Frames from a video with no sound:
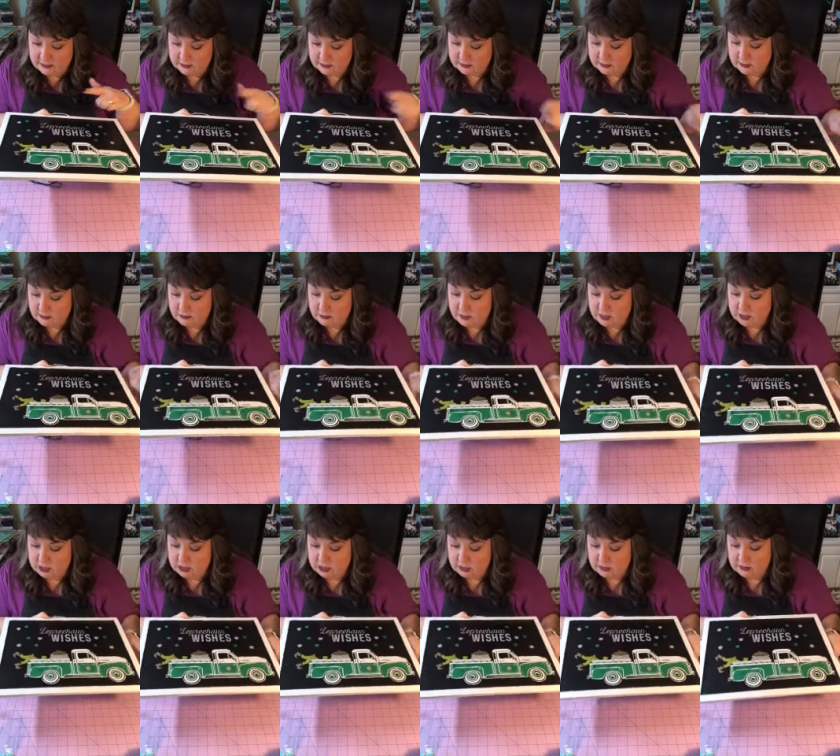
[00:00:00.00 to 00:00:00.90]

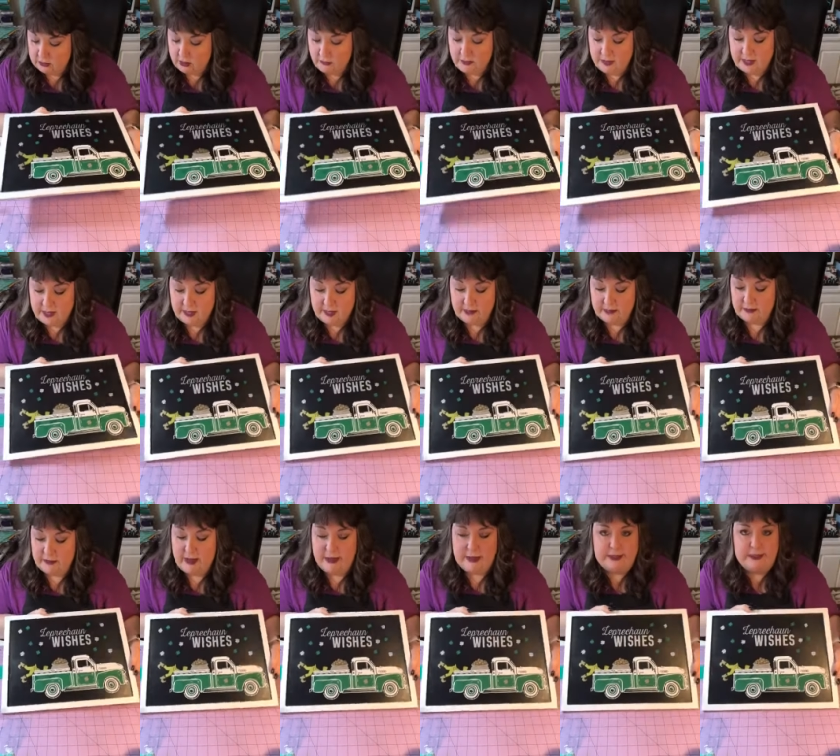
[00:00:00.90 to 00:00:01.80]
smudged a little bit
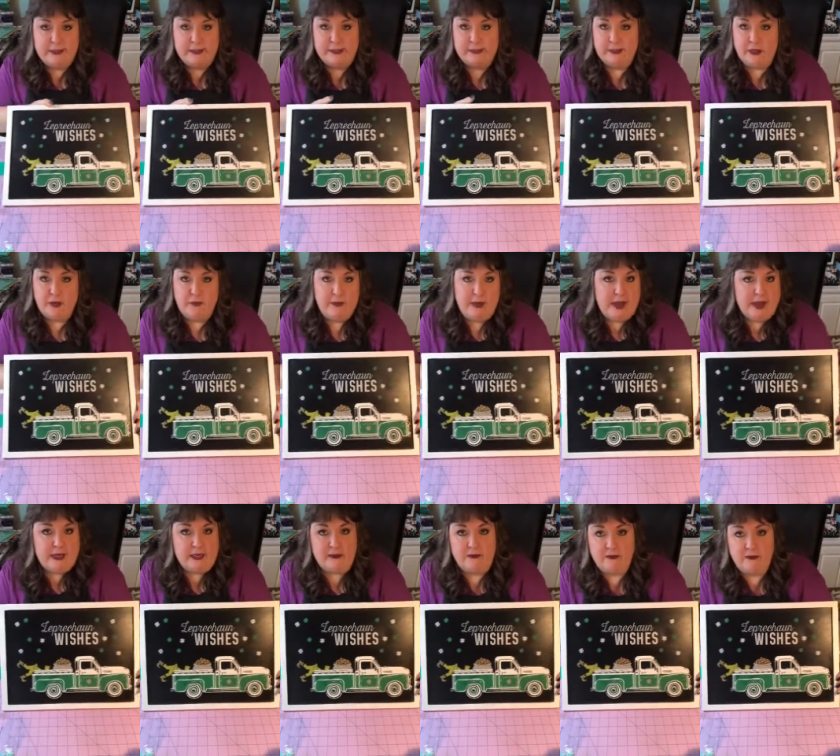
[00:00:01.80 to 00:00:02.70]
and I can just go
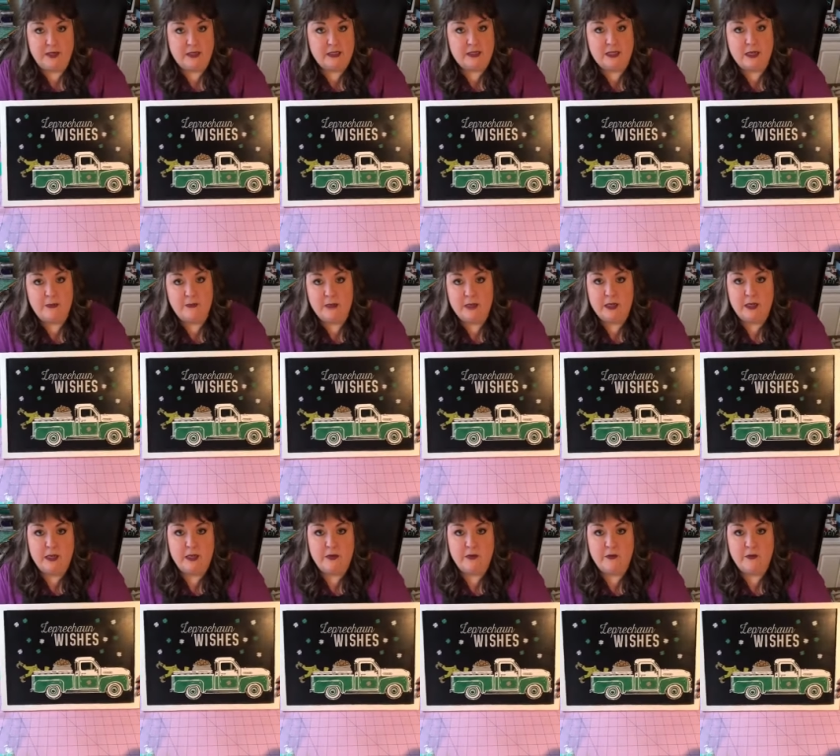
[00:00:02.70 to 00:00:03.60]
back and fix some, but
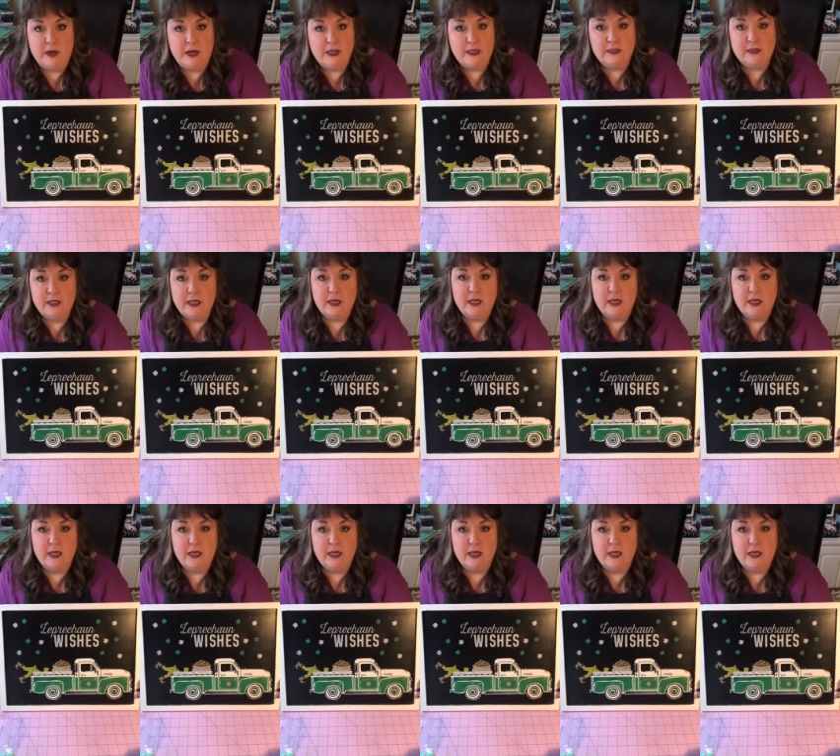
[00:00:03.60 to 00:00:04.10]
otherwise